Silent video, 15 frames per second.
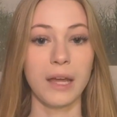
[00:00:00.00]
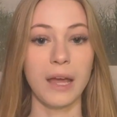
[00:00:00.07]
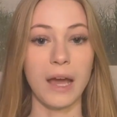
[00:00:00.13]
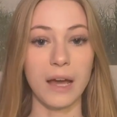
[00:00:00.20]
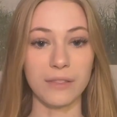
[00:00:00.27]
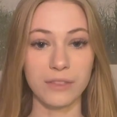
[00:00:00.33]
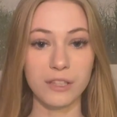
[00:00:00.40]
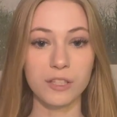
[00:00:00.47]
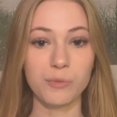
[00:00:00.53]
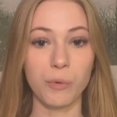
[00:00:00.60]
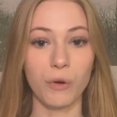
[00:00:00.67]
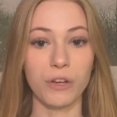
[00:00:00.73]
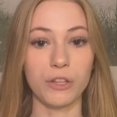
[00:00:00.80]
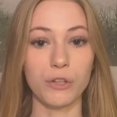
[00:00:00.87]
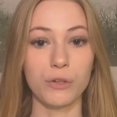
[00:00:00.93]
At this
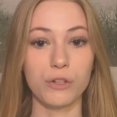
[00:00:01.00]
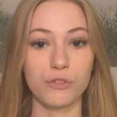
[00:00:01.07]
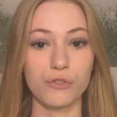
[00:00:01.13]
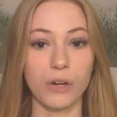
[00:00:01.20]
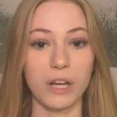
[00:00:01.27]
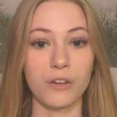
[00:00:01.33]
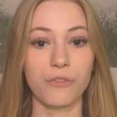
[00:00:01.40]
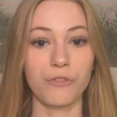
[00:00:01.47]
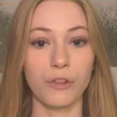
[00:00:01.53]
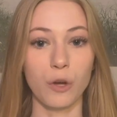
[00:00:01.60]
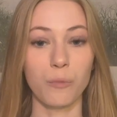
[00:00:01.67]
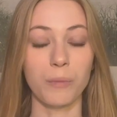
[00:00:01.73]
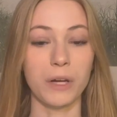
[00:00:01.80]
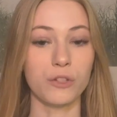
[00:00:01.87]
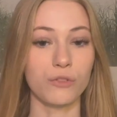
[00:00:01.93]
point, you could try to
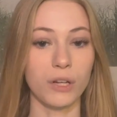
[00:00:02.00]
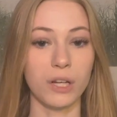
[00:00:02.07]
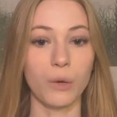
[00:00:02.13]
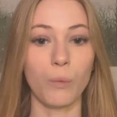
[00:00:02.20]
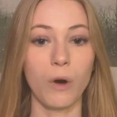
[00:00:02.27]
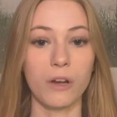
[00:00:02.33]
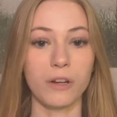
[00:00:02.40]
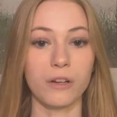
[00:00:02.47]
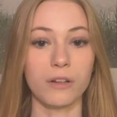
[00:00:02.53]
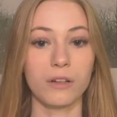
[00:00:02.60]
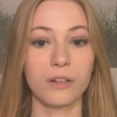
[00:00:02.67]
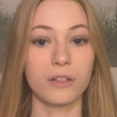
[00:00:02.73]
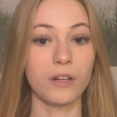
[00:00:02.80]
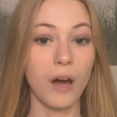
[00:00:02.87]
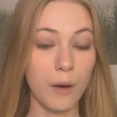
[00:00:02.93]
float by treading water,
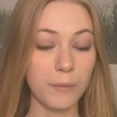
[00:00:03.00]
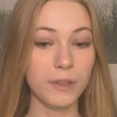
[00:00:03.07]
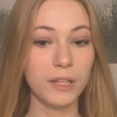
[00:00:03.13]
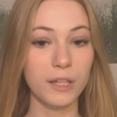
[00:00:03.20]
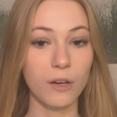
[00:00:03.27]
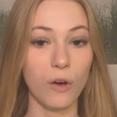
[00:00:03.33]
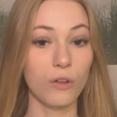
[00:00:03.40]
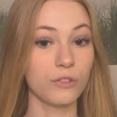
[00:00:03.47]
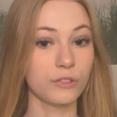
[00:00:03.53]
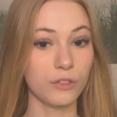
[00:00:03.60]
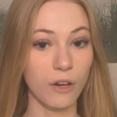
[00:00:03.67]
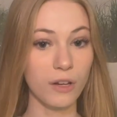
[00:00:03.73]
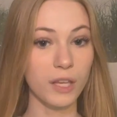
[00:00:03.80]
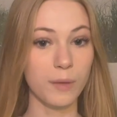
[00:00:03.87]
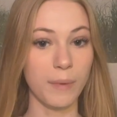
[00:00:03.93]
commonly called
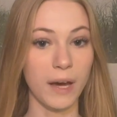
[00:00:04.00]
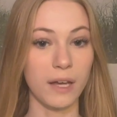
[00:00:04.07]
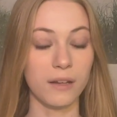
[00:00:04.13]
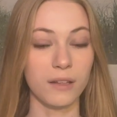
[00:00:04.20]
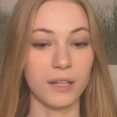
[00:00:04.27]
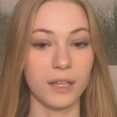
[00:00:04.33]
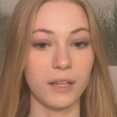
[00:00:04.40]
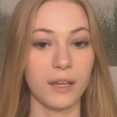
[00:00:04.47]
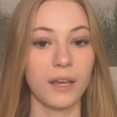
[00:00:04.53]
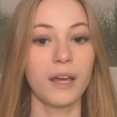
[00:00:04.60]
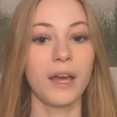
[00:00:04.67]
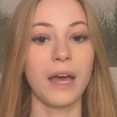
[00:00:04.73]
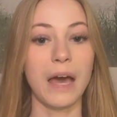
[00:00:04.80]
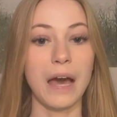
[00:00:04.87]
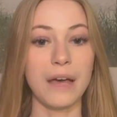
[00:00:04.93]
doggy paddling,
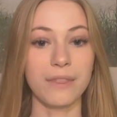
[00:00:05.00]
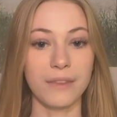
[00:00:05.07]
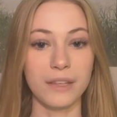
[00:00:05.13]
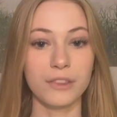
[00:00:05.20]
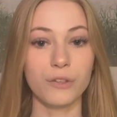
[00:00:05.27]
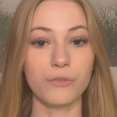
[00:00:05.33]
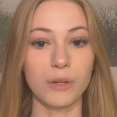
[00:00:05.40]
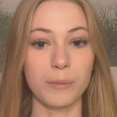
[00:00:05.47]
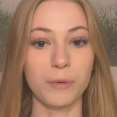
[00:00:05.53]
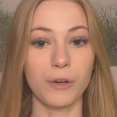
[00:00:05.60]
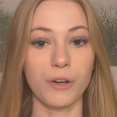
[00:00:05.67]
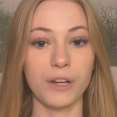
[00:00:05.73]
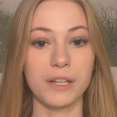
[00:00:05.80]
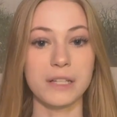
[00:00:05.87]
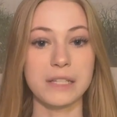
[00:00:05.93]
and let the rip
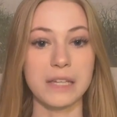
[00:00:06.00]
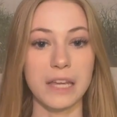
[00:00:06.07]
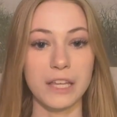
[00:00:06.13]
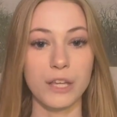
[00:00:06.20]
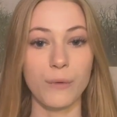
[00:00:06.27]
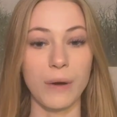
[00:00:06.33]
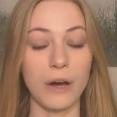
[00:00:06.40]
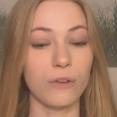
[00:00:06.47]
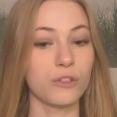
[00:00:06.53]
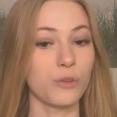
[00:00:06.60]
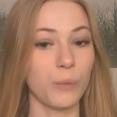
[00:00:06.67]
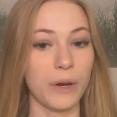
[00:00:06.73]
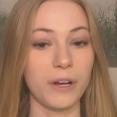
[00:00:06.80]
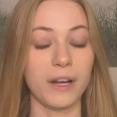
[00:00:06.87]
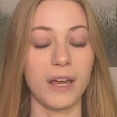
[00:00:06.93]
current take you out to
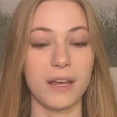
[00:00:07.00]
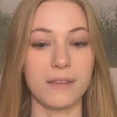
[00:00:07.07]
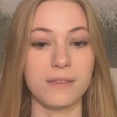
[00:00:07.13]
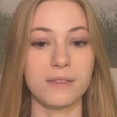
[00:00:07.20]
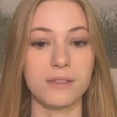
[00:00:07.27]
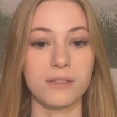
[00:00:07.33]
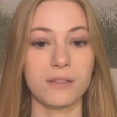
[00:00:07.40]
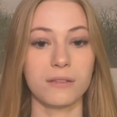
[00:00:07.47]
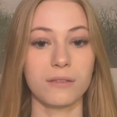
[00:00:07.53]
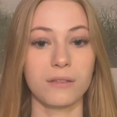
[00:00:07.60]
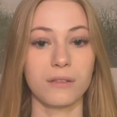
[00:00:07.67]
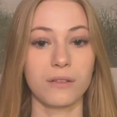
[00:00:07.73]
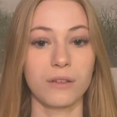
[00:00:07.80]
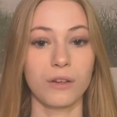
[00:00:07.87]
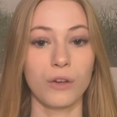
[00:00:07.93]
where it ends.
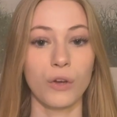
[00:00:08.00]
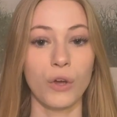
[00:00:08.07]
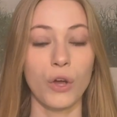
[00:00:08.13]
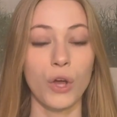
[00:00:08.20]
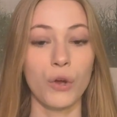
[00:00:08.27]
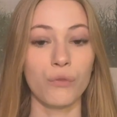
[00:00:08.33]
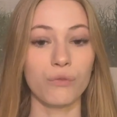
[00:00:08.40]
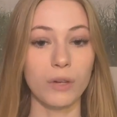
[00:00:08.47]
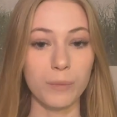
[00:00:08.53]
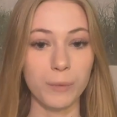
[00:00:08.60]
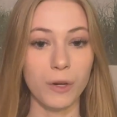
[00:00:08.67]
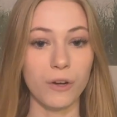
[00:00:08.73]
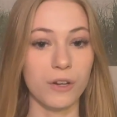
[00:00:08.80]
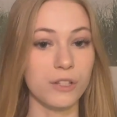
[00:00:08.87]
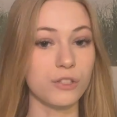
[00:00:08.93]
Rip
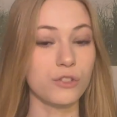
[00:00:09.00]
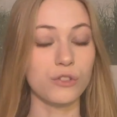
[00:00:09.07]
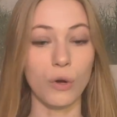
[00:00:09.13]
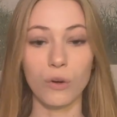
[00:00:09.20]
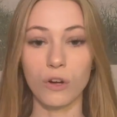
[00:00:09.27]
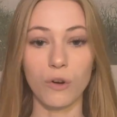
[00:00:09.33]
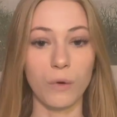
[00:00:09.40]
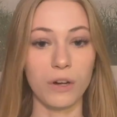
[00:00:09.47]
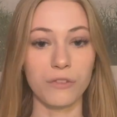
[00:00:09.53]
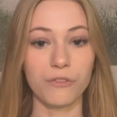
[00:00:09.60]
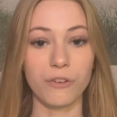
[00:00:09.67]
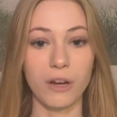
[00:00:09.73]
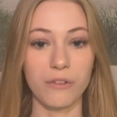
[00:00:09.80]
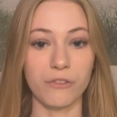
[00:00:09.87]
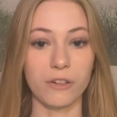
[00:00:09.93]
currents don't go on
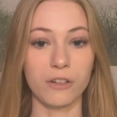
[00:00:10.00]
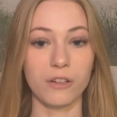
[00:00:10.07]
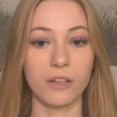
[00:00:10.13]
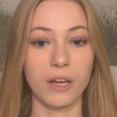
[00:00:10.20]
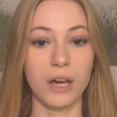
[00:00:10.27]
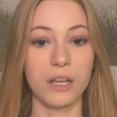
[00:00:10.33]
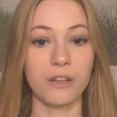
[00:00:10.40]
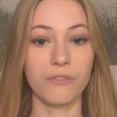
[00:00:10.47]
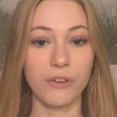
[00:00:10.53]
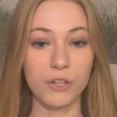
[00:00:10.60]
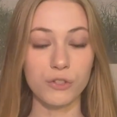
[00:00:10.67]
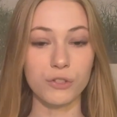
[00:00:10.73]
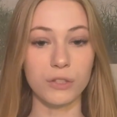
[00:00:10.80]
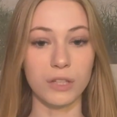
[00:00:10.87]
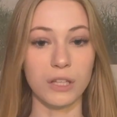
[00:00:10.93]
forever, and
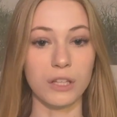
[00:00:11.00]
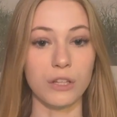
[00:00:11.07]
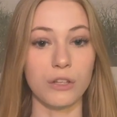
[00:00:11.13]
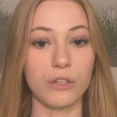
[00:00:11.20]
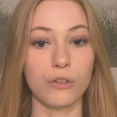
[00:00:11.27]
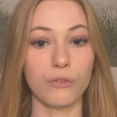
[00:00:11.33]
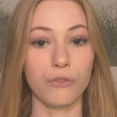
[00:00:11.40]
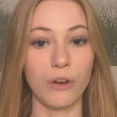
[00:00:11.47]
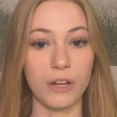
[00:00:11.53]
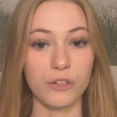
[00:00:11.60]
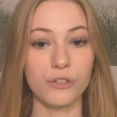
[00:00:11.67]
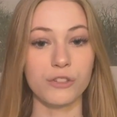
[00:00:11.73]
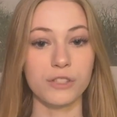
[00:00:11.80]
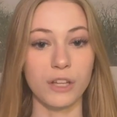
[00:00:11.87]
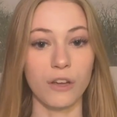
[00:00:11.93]
eventually, you'll find
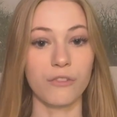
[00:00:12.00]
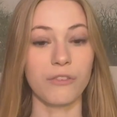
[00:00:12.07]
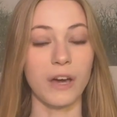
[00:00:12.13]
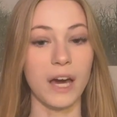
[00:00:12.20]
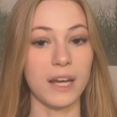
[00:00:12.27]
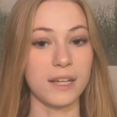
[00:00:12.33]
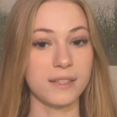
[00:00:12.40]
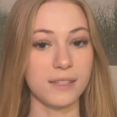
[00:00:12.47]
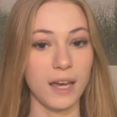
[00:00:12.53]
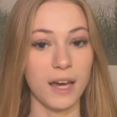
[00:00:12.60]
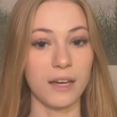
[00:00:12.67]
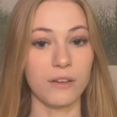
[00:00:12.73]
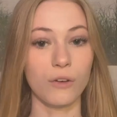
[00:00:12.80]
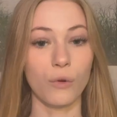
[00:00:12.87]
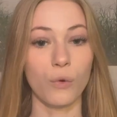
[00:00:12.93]
yourself at its
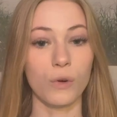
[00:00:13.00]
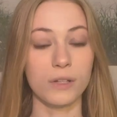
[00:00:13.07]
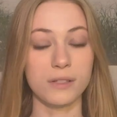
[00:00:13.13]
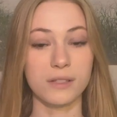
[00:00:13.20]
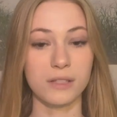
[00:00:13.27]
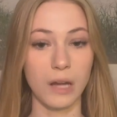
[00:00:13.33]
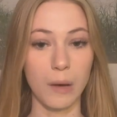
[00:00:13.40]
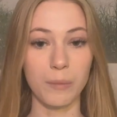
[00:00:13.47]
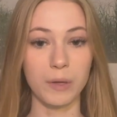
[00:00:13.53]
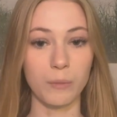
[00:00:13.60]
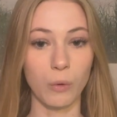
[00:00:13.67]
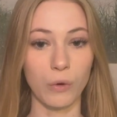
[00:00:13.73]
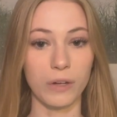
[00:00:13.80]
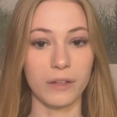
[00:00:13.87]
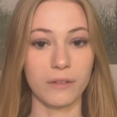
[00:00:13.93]
head, or its stopping
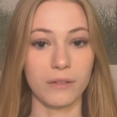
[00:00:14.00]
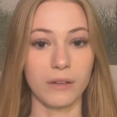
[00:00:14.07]
point.